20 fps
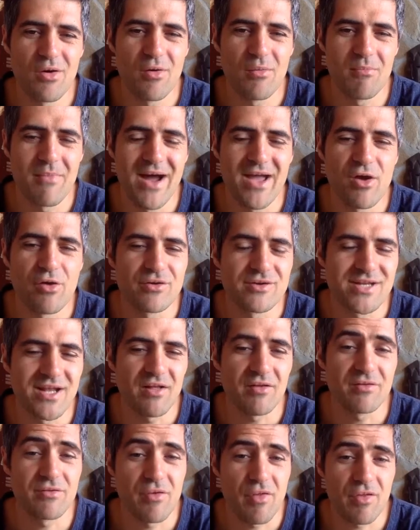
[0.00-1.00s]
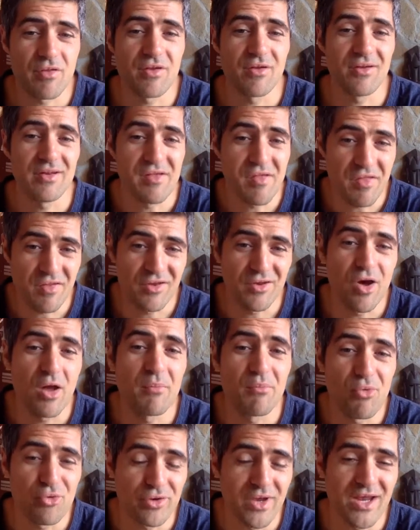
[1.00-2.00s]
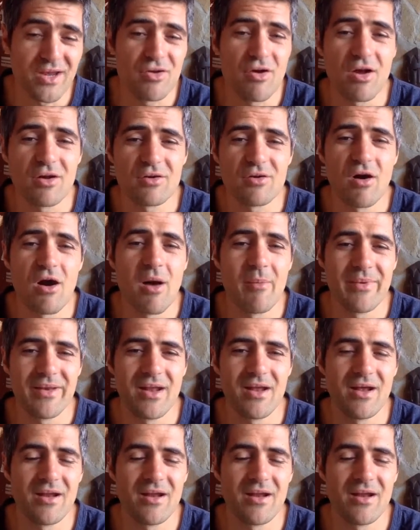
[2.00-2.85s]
my hotels are still listed on Booking.com and,